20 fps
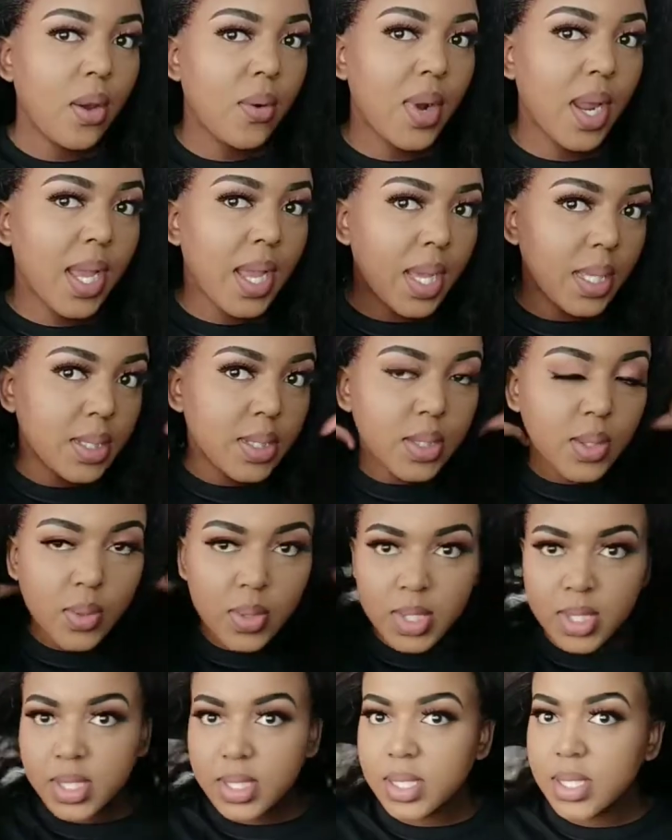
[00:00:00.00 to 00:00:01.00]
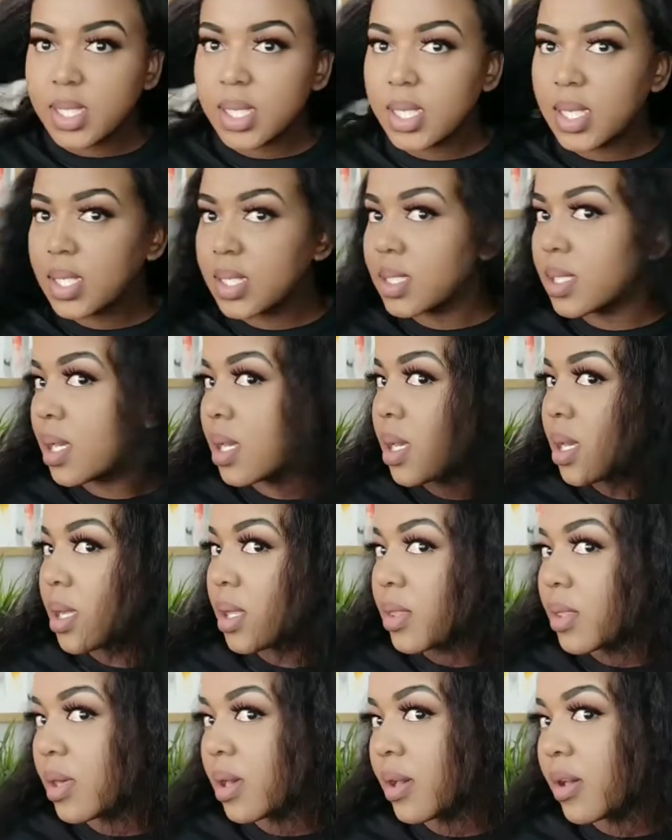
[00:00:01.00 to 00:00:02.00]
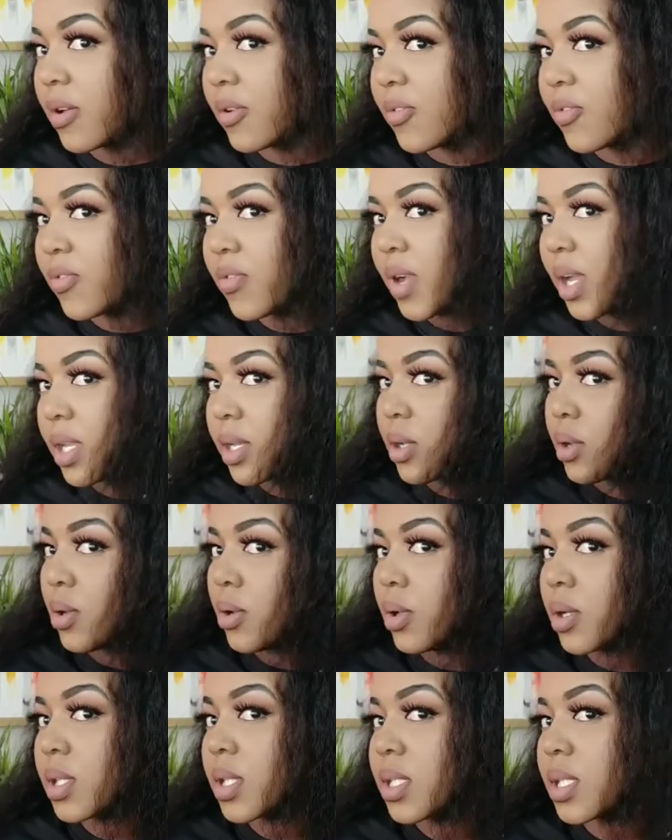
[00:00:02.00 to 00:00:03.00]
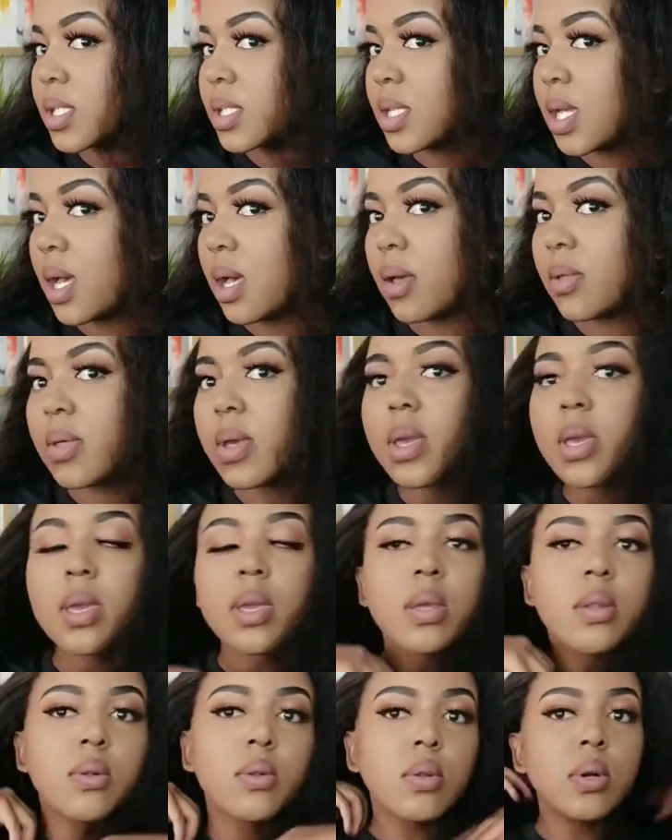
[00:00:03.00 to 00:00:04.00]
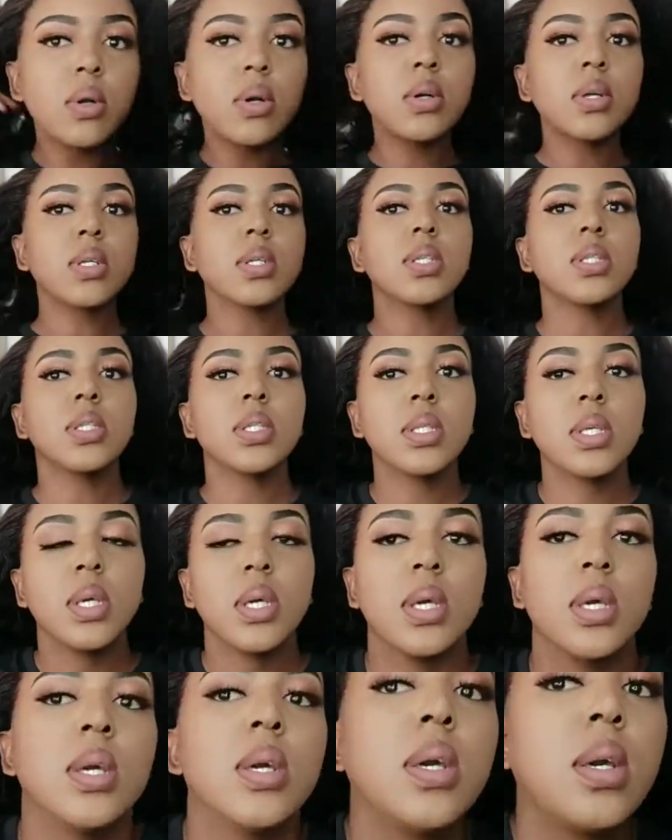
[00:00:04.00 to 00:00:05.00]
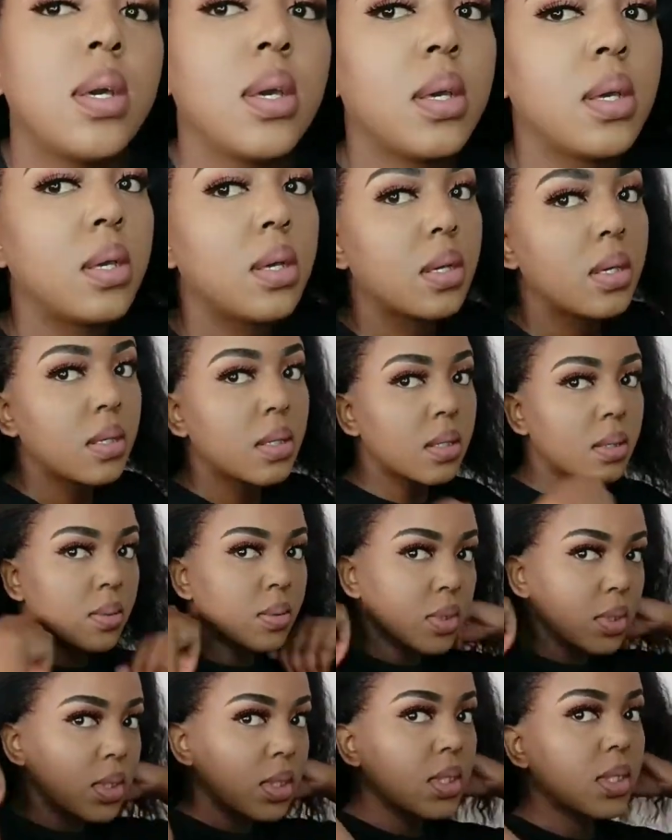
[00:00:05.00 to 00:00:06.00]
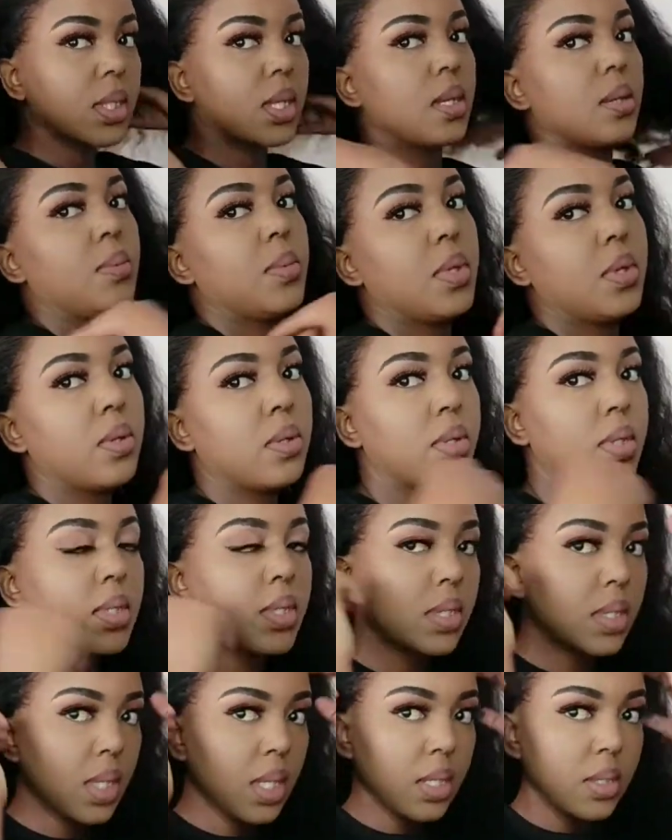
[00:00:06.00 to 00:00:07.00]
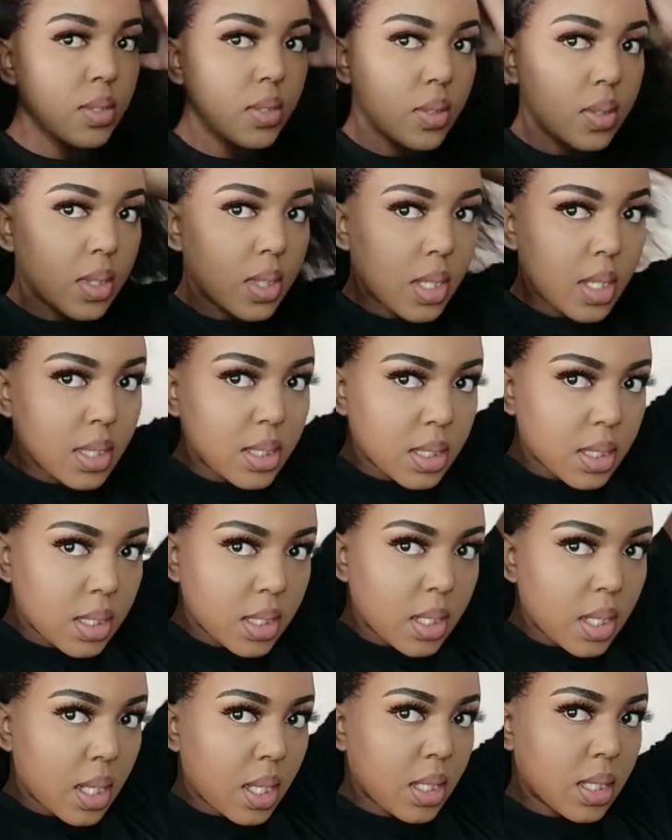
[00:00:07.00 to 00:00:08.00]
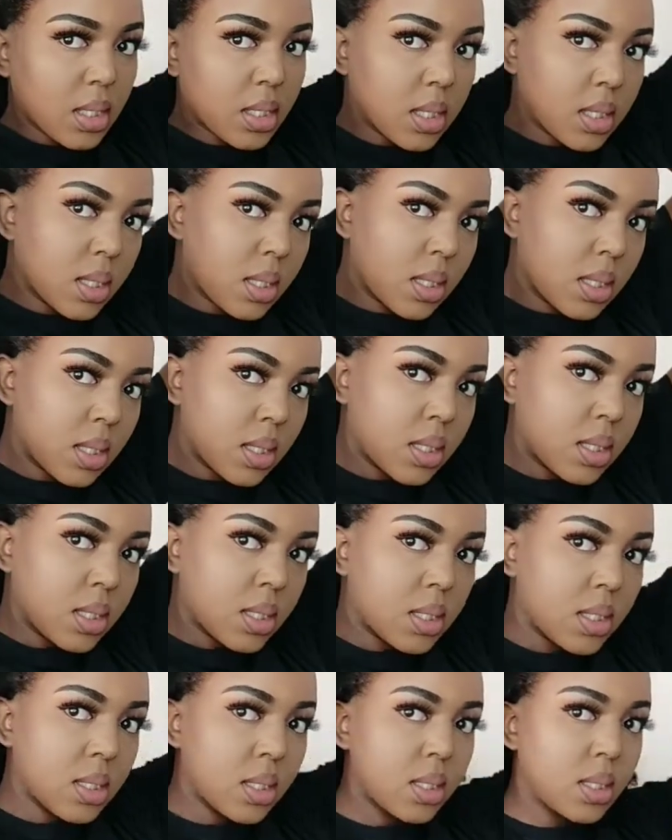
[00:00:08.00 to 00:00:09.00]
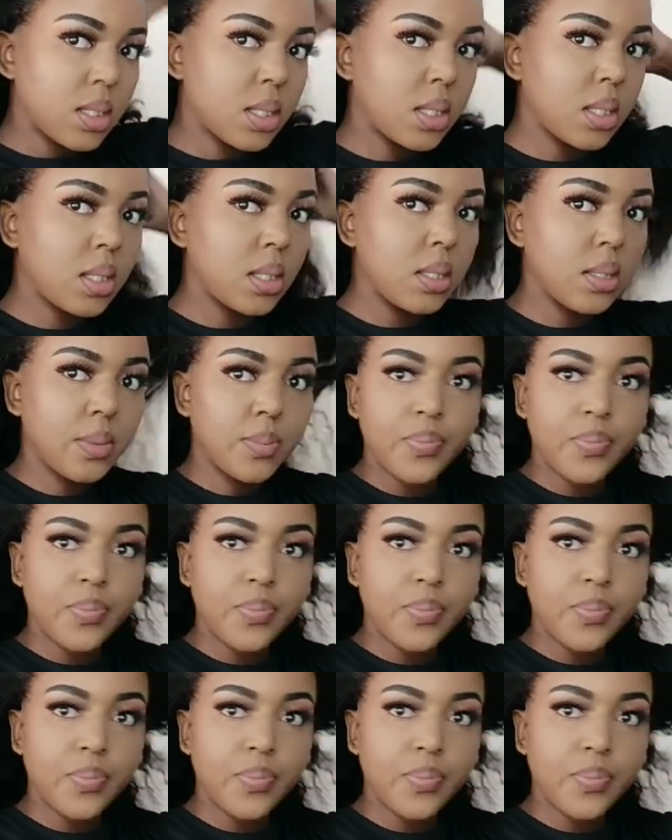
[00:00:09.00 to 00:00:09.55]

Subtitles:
Alright guys, so this is the final look. This is how the hair looks. I will just come on the side so you guys can actually see